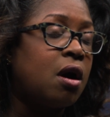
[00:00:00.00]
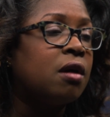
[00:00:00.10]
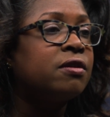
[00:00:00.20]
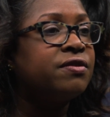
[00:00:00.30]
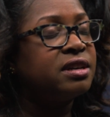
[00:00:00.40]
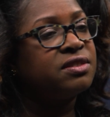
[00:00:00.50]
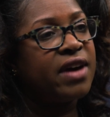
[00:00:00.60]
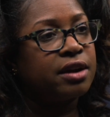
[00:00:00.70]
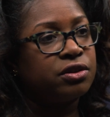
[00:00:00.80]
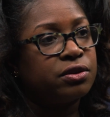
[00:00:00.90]
All of these
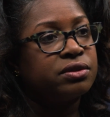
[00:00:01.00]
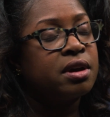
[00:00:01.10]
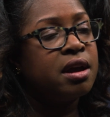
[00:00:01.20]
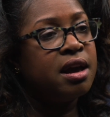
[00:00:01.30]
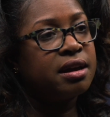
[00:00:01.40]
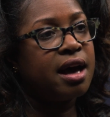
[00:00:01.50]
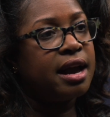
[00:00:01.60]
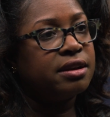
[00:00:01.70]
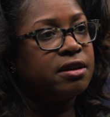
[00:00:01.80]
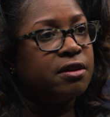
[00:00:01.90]
factors
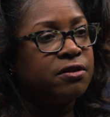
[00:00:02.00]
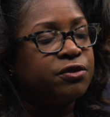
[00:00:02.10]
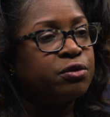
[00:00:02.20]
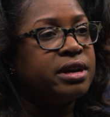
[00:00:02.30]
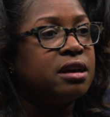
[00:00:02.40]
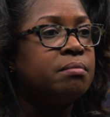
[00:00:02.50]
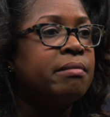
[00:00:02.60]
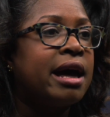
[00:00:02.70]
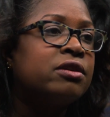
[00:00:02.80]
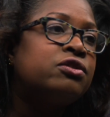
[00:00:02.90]
kind of create a
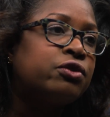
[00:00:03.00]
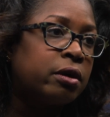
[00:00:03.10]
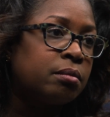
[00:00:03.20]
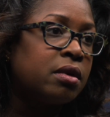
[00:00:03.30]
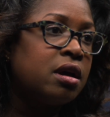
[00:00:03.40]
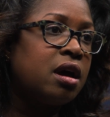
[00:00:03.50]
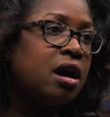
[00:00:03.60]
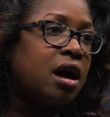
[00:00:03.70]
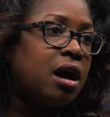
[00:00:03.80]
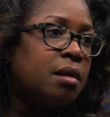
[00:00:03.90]
maelstrom
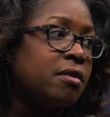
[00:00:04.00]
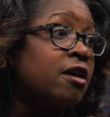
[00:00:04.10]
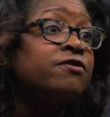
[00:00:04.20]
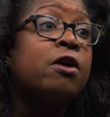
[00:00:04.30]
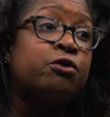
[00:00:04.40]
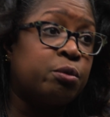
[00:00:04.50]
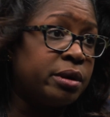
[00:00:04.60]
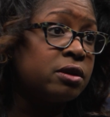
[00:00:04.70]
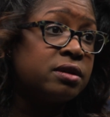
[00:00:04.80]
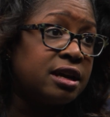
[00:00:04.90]
of
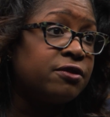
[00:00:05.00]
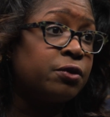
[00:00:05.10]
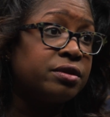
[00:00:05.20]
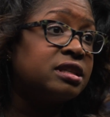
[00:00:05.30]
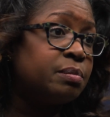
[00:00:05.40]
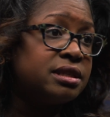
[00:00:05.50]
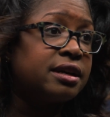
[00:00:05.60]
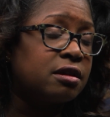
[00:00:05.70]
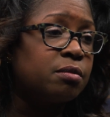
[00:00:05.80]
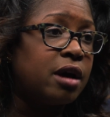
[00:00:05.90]
vulnerability for this
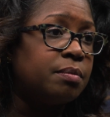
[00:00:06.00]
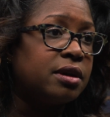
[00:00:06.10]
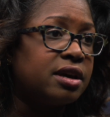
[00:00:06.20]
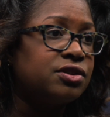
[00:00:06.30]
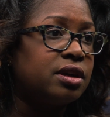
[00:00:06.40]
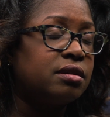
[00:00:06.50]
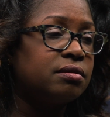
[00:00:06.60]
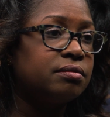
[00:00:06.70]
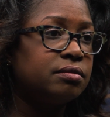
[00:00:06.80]
particular population.